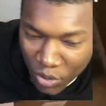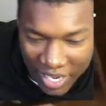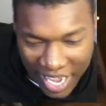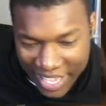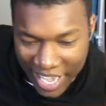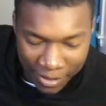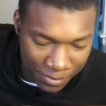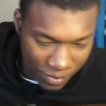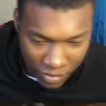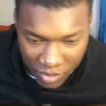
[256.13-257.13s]
do it. Not yet.
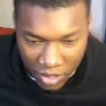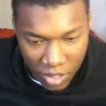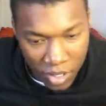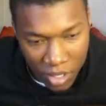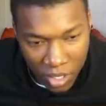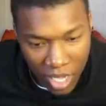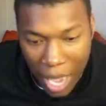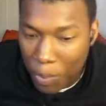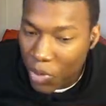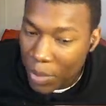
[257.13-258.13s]

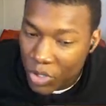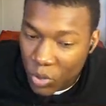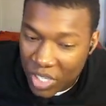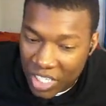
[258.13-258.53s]
I promise you,